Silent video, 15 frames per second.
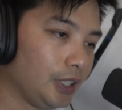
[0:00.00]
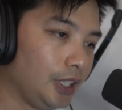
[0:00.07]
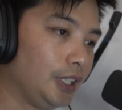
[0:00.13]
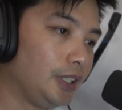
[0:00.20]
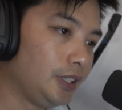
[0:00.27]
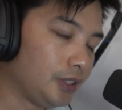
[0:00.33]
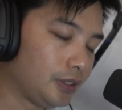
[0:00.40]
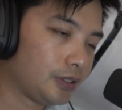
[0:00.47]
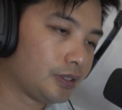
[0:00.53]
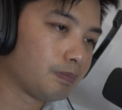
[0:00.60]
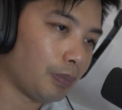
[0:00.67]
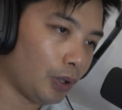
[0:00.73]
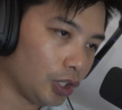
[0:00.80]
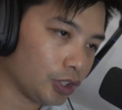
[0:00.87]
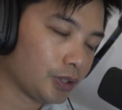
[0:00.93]
it is
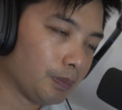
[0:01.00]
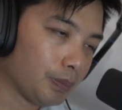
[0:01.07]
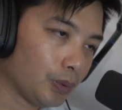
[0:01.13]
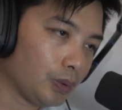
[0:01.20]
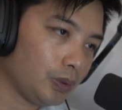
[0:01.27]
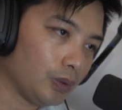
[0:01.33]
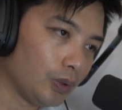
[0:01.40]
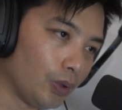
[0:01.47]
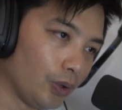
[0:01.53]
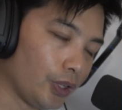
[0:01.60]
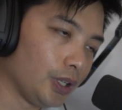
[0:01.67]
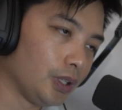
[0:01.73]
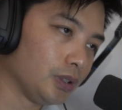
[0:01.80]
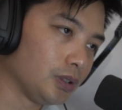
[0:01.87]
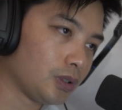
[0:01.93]
possible,
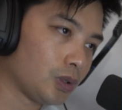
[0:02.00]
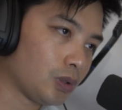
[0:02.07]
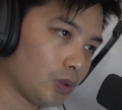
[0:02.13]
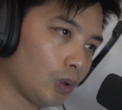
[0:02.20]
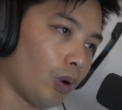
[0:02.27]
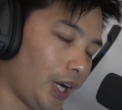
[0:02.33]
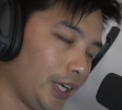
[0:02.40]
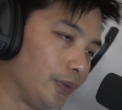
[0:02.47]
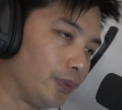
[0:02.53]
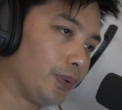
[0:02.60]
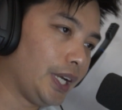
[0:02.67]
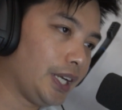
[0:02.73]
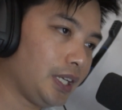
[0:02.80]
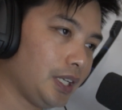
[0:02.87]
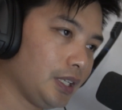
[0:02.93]
although quite
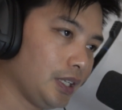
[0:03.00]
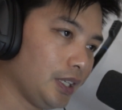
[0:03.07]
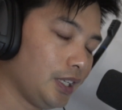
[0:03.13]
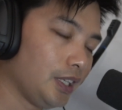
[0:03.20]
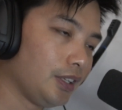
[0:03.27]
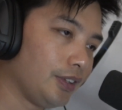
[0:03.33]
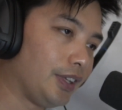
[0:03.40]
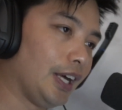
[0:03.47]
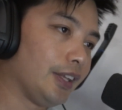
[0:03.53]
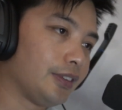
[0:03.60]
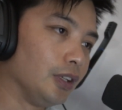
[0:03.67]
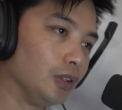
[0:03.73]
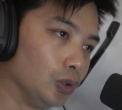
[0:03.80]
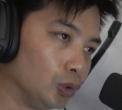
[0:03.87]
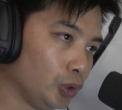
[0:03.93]
rare, that
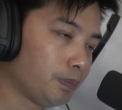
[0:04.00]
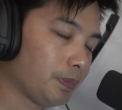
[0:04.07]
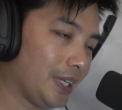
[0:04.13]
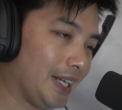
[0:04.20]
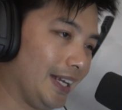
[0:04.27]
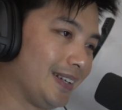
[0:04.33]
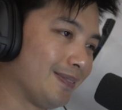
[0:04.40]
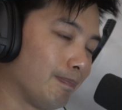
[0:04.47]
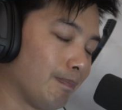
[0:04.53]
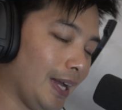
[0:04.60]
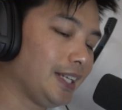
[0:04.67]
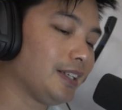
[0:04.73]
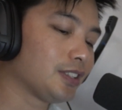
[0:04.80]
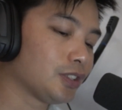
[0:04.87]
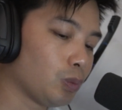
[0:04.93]
the loop can
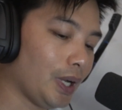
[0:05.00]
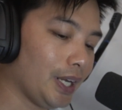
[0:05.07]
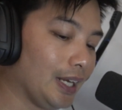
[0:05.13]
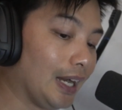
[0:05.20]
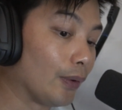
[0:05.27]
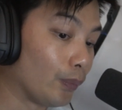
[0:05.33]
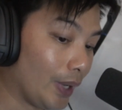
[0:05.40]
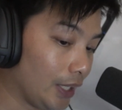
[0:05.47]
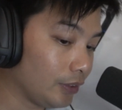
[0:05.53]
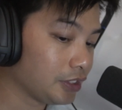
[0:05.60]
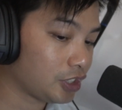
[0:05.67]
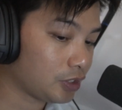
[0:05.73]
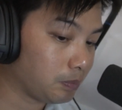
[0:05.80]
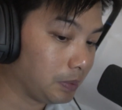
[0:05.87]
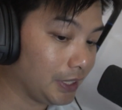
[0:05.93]
make its way around the
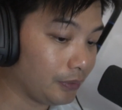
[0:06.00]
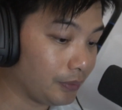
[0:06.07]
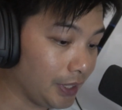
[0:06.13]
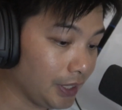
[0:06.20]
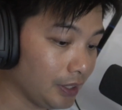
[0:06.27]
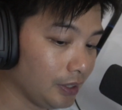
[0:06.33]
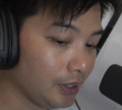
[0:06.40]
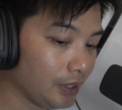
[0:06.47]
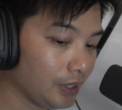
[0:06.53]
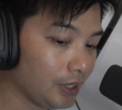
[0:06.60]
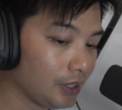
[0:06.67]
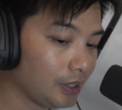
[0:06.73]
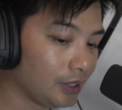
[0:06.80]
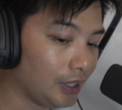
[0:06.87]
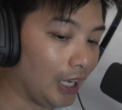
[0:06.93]
split ring
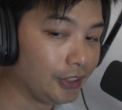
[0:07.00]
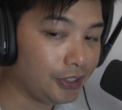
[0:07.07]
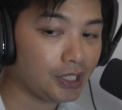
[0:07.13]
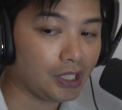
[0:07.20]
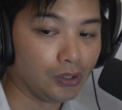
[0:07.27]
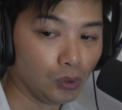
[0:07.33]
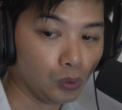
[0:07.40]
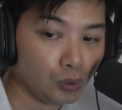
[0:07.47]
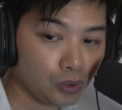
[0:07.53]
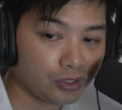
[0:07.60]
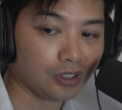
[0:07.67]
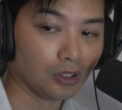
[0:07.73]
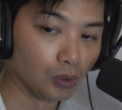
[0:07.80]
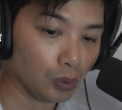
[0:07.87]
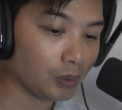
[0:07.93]
and you can lose
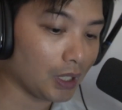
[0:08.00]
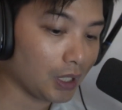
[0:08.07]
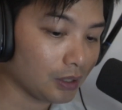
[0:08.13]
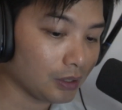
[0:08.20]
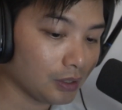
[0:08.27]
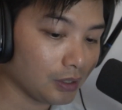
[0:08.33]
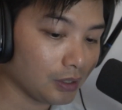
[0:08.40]
the lure